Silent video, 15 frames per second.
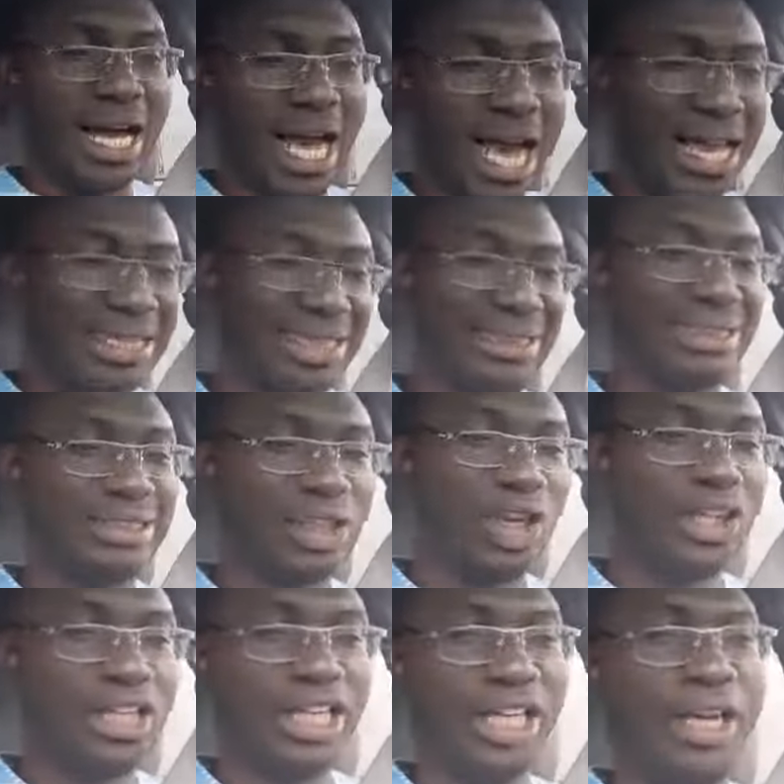And this is
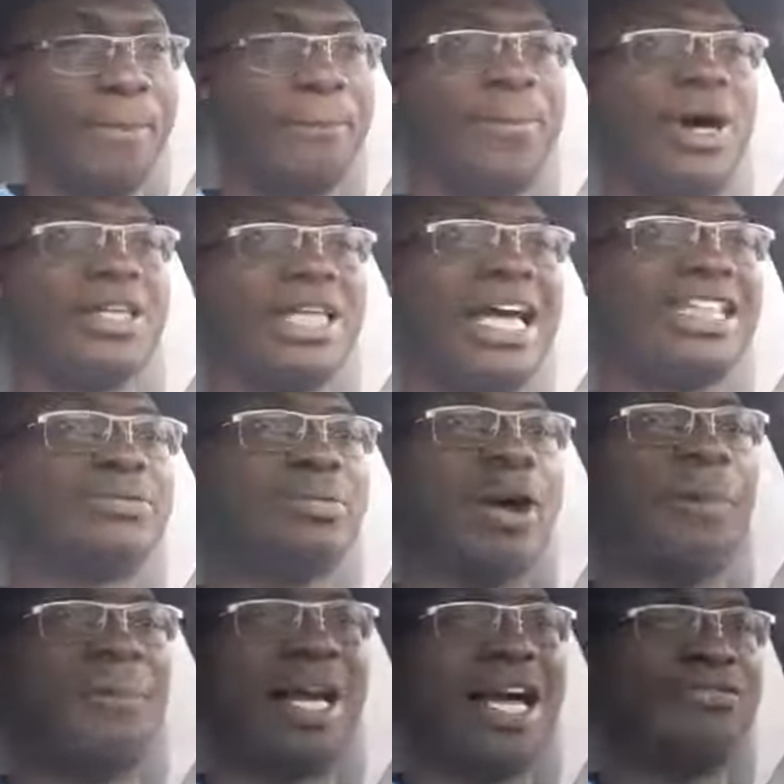on the
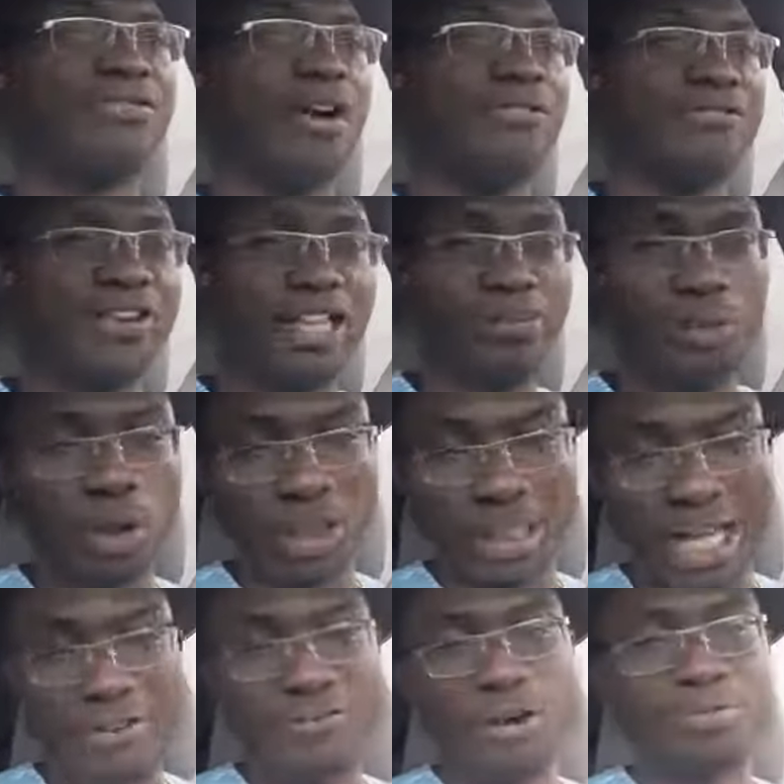Import-Export platform, Facebook
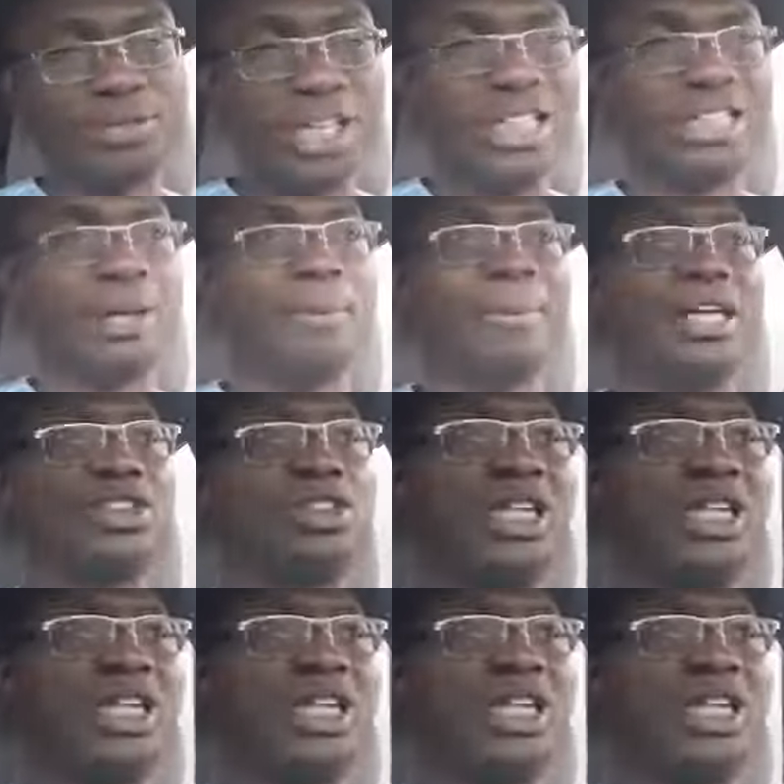Live from 3T Impest